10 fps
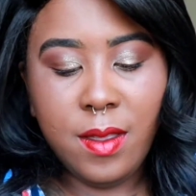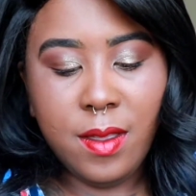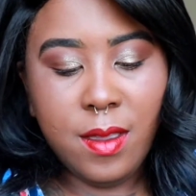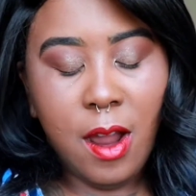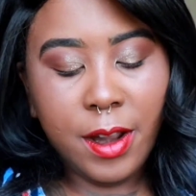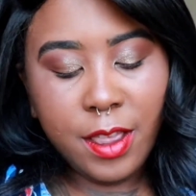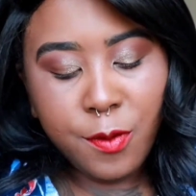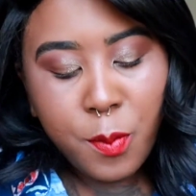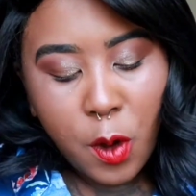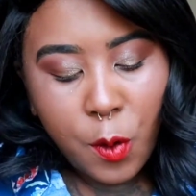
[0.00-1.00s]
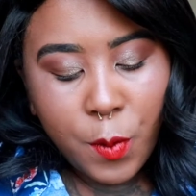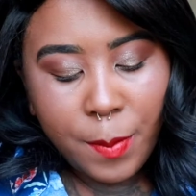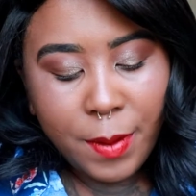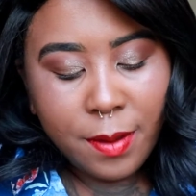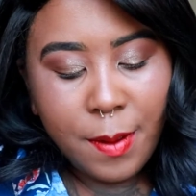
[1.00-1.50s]
Tardiest Pro
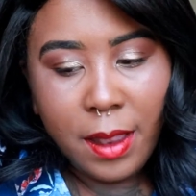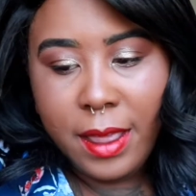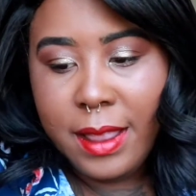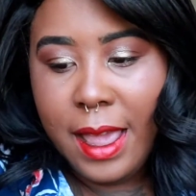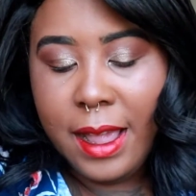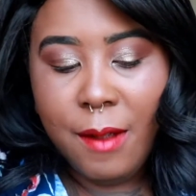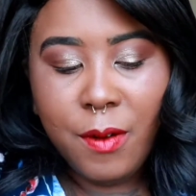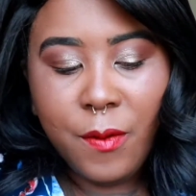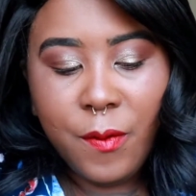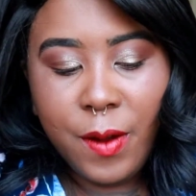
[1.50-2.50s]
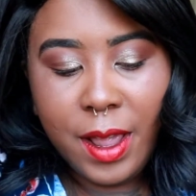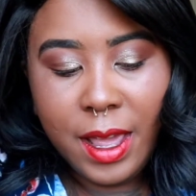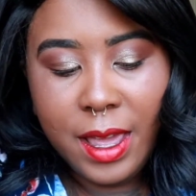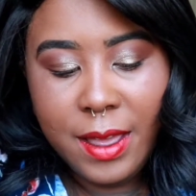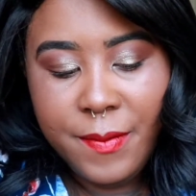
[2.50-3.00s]
Remix palette that I got for
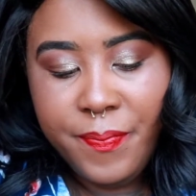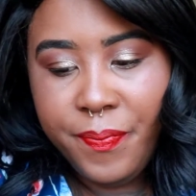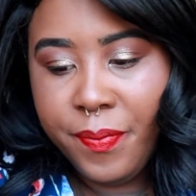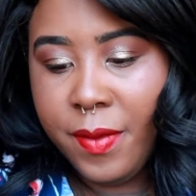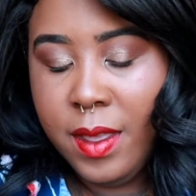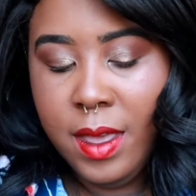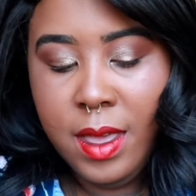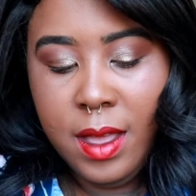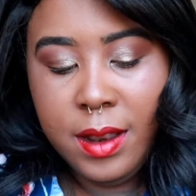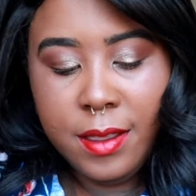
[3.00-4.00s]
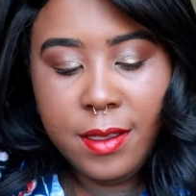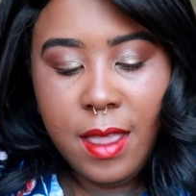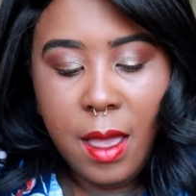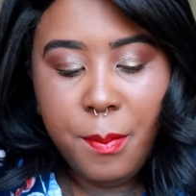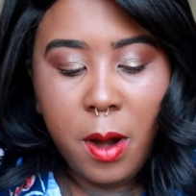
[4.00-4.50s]
free. This is
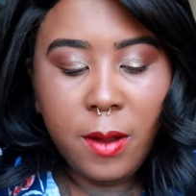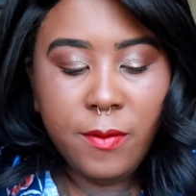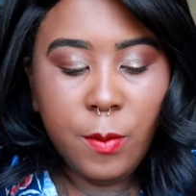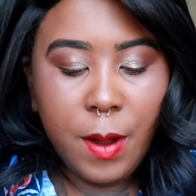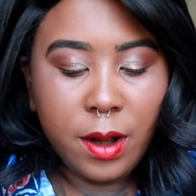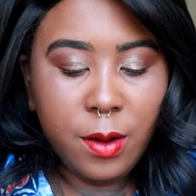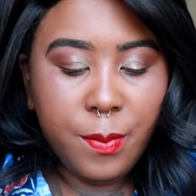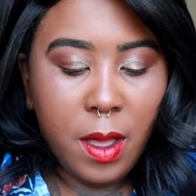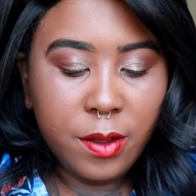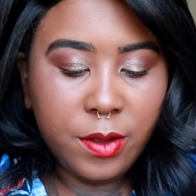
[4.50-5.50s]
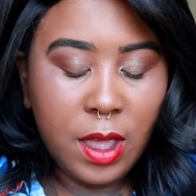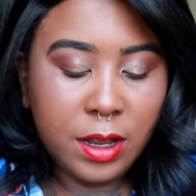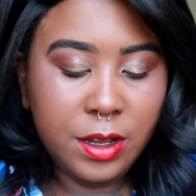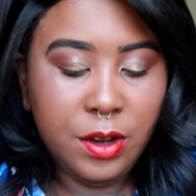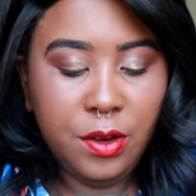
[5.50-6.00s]
not part of the regular box. You
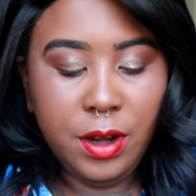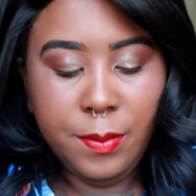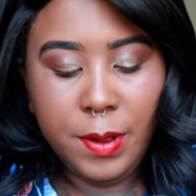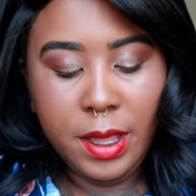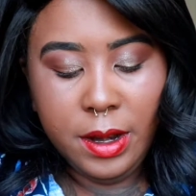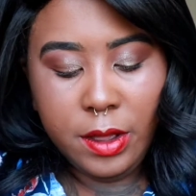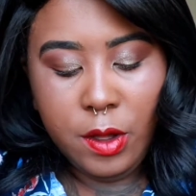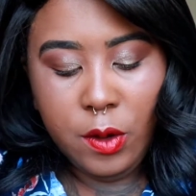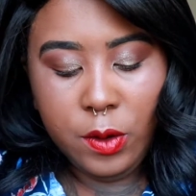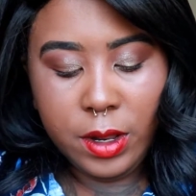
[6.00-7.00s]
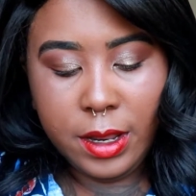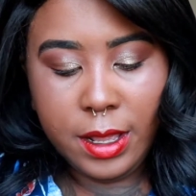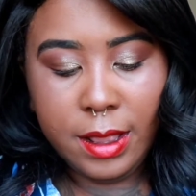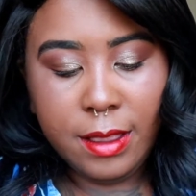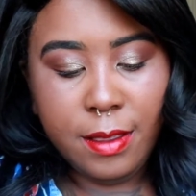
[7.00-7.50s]
actually do need to put in a code to
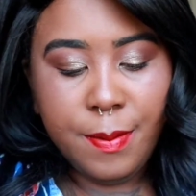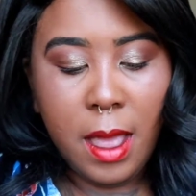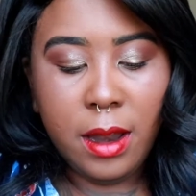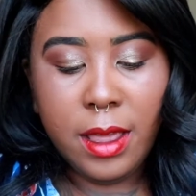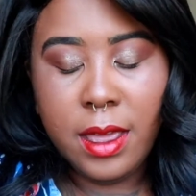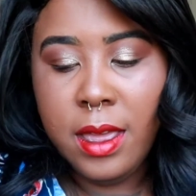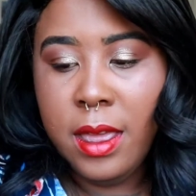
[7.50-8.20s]
get this palette